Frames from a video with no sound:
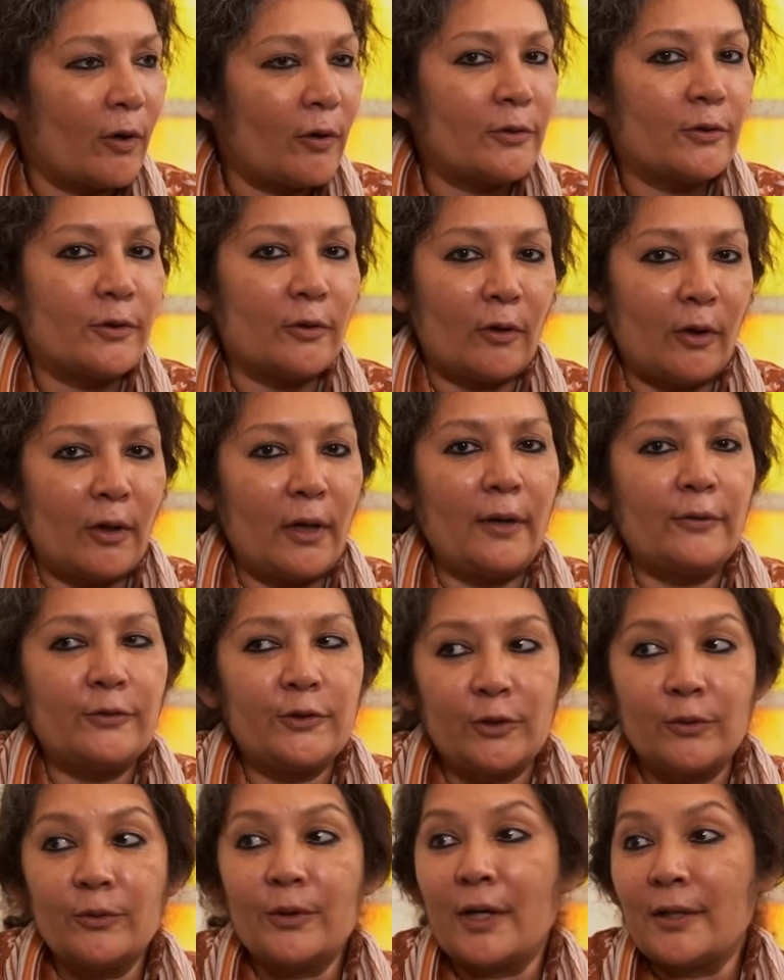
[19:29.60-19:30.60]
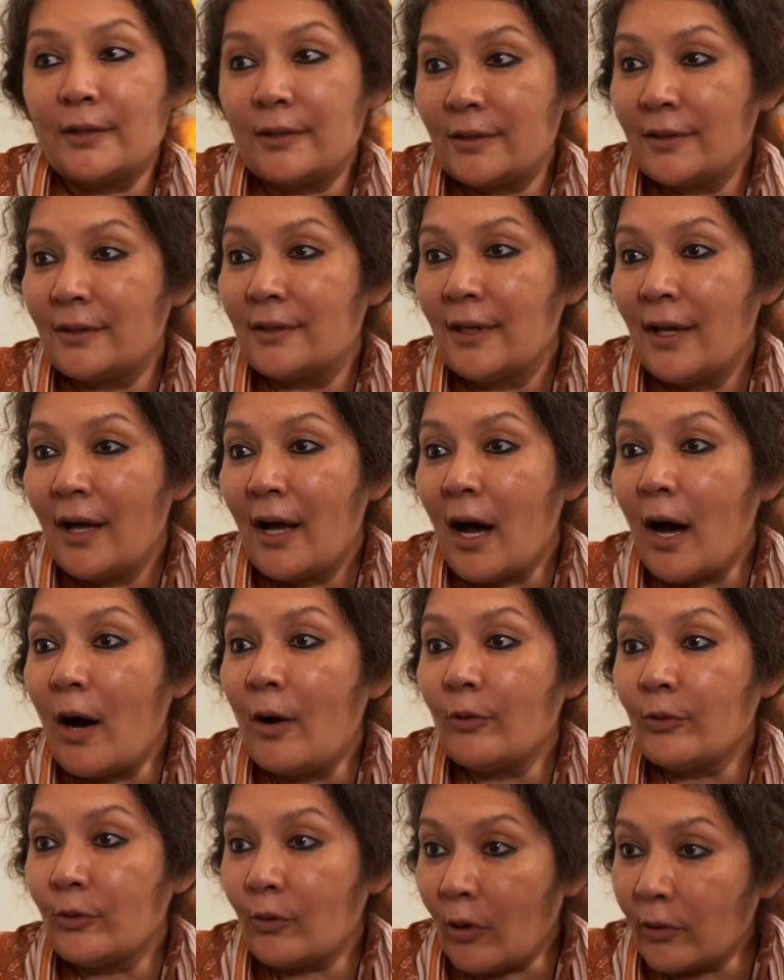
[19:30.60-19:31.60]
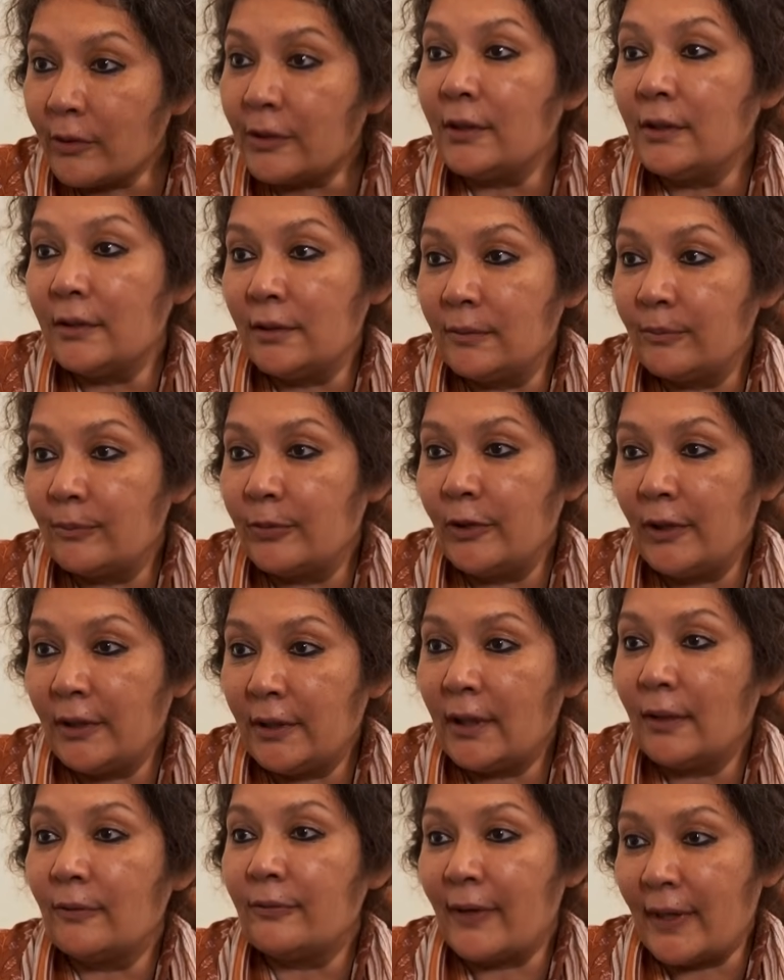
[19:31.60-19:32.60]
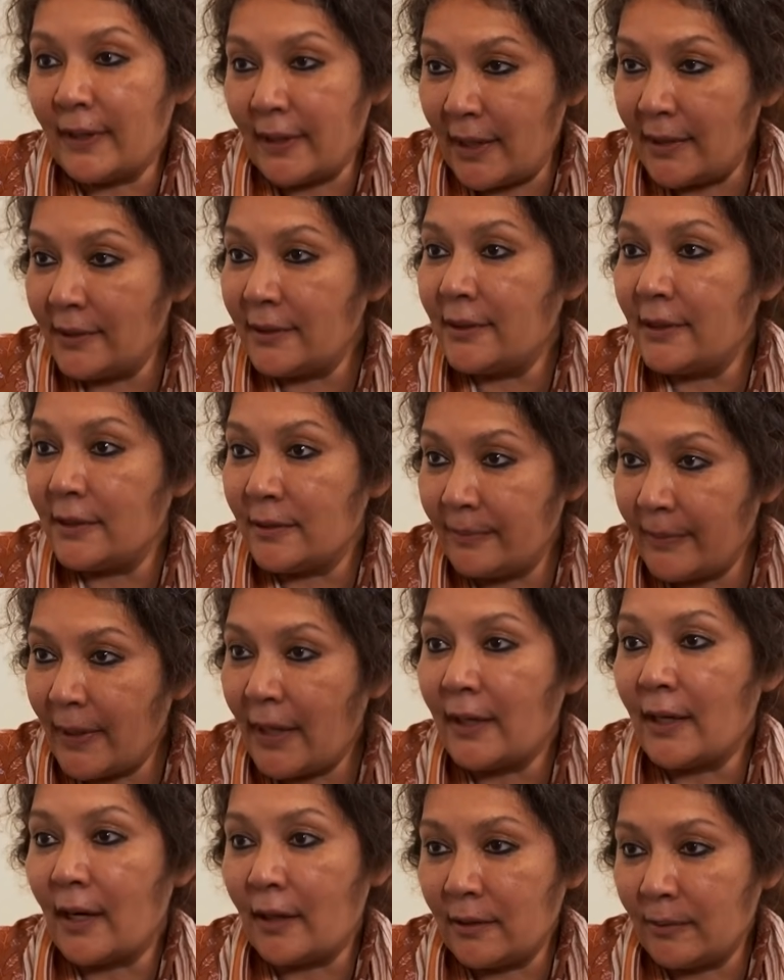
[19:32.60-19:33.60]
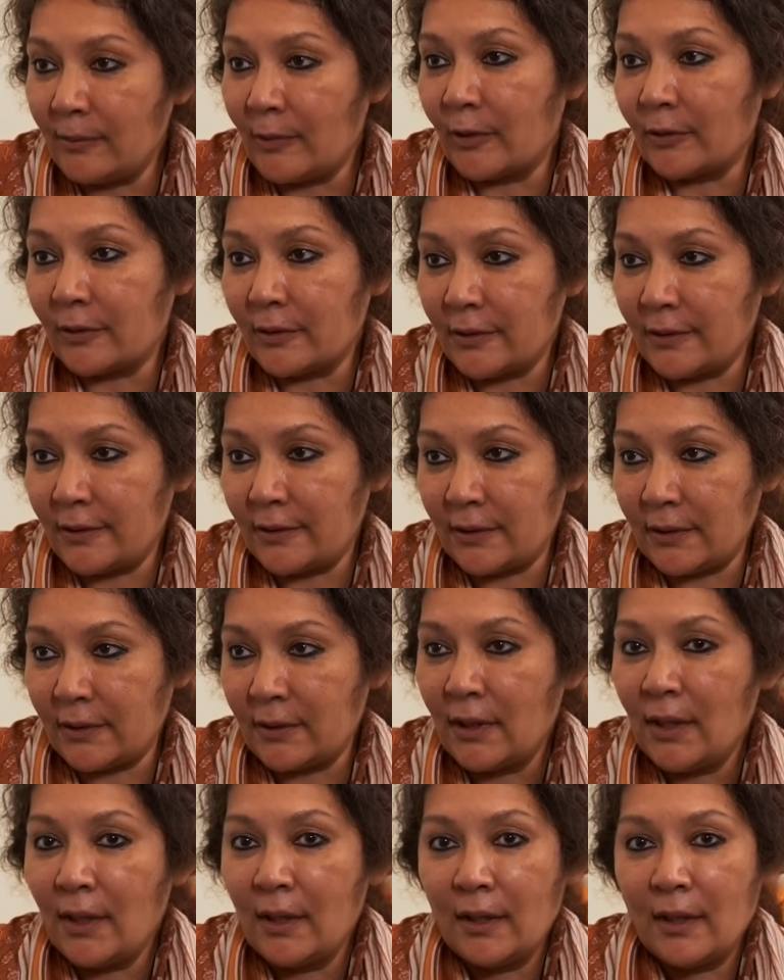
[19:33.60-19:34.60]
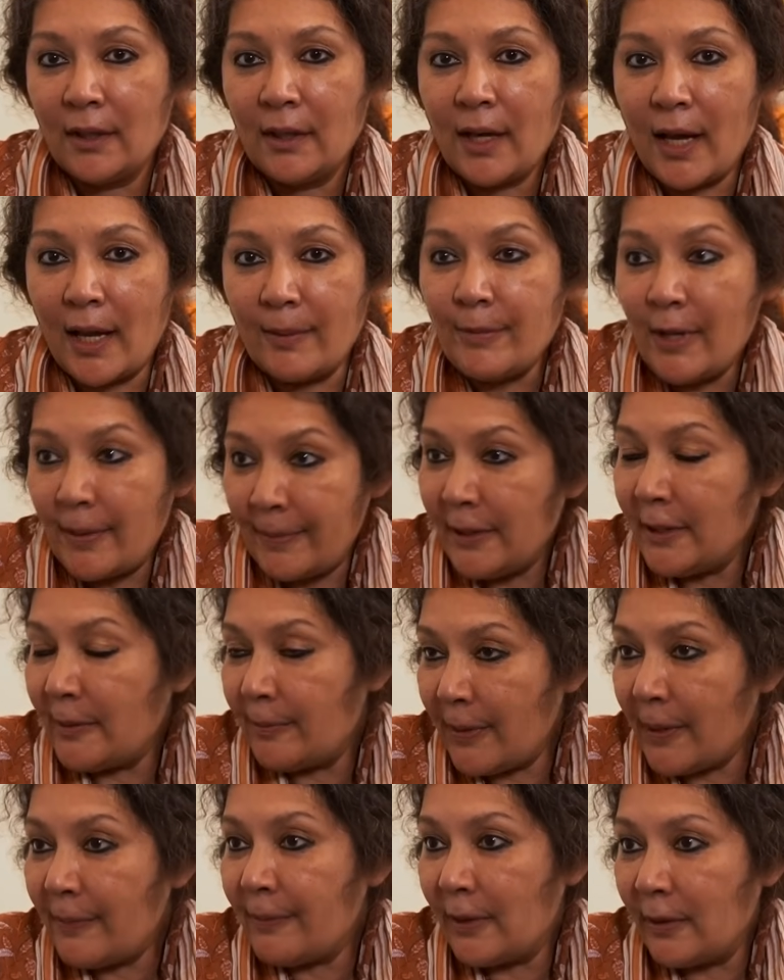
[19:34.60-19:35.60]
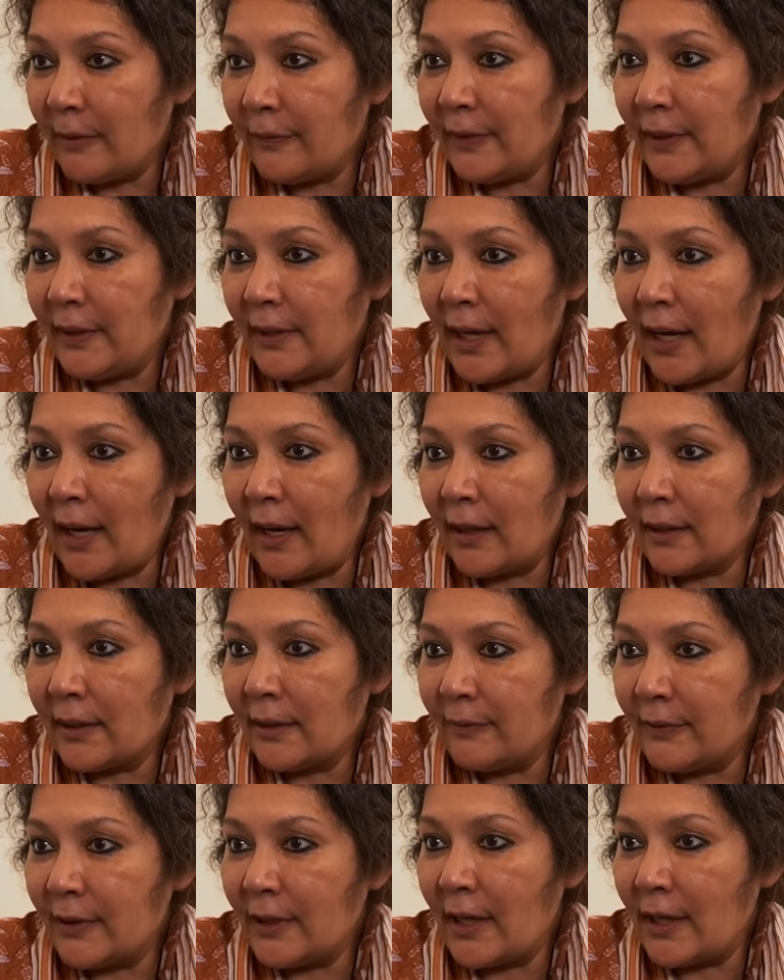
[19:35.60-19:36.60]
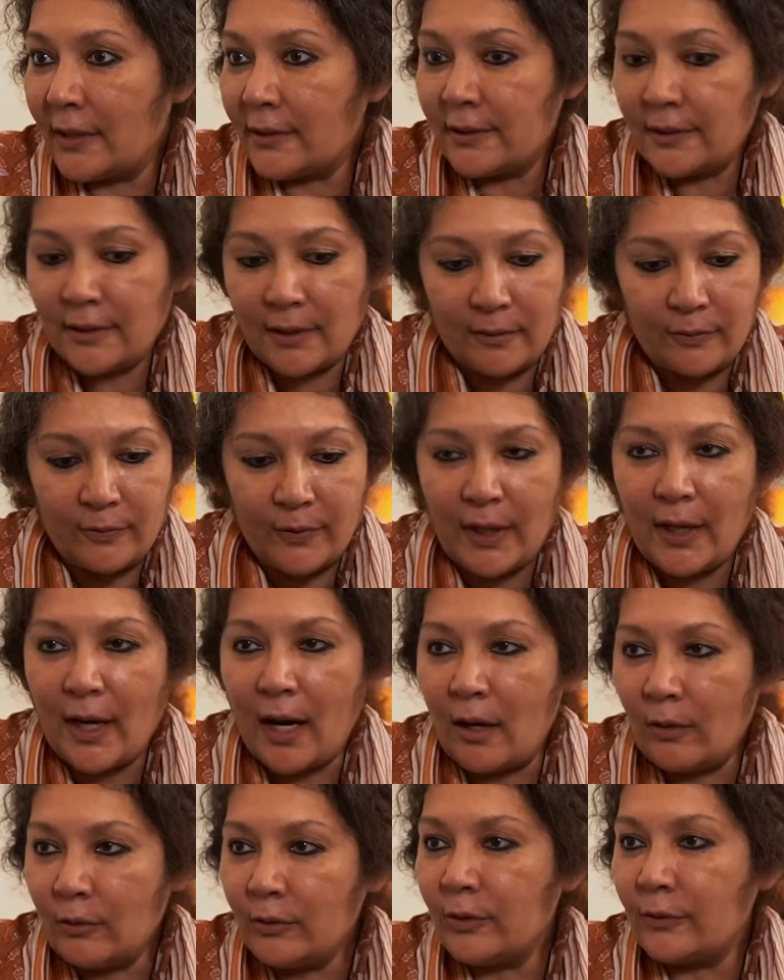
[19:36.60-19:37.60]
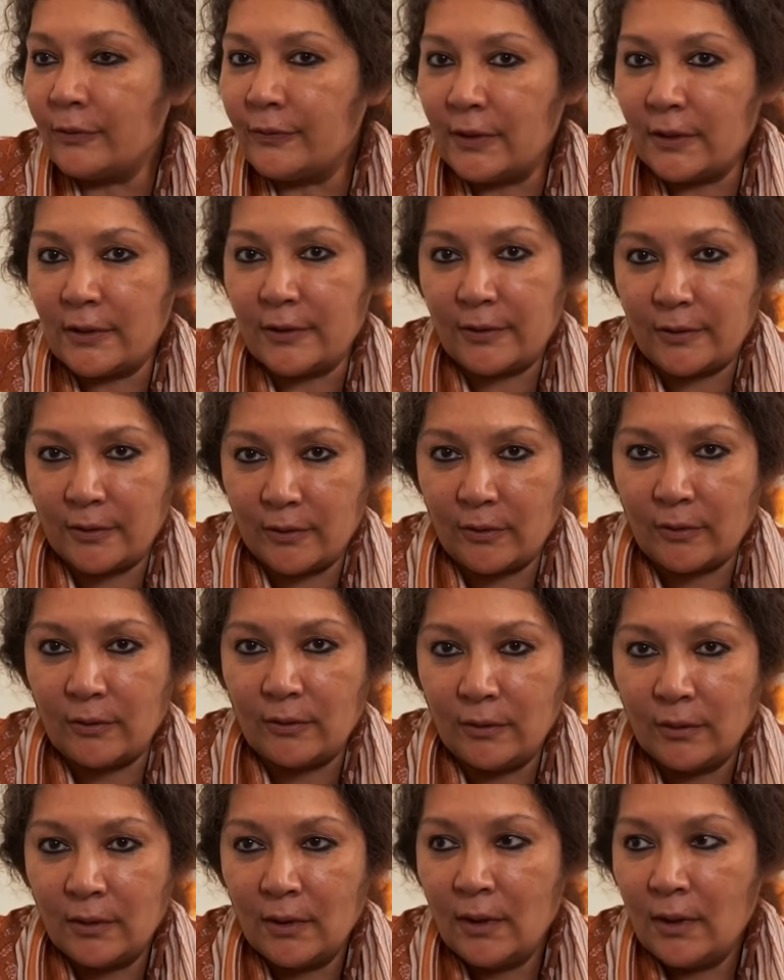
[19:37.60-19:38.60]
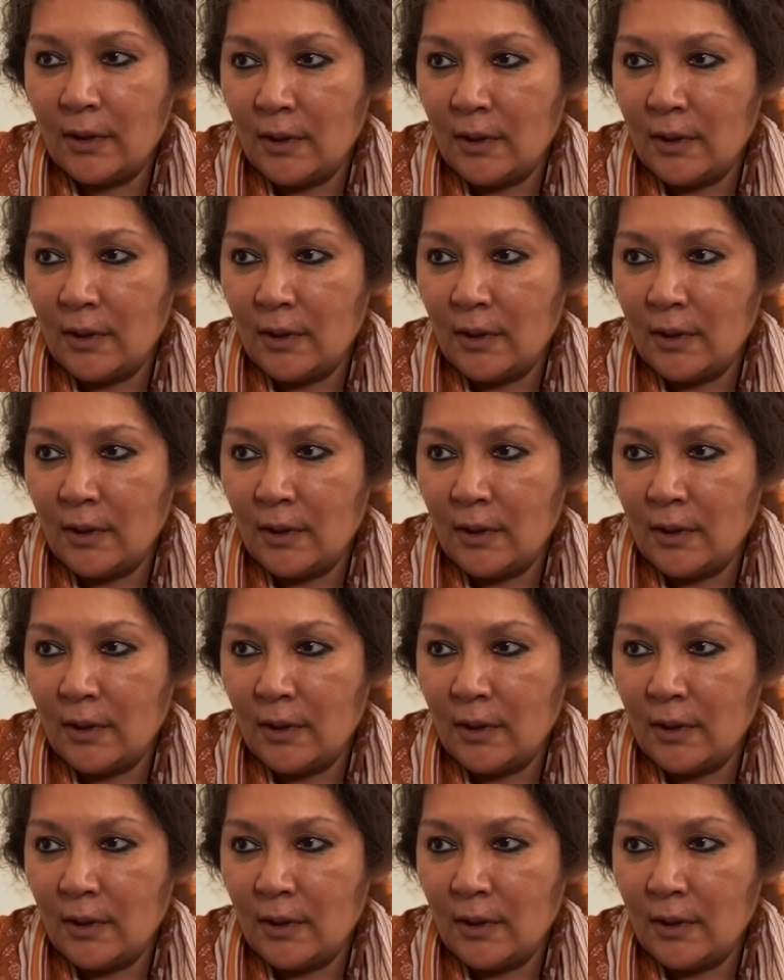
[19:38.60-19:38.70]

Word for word: bonds and all have shown us how rotten political finance has made our democracy. Exactly. And maybe the people of India are giving us a way out of this, you know.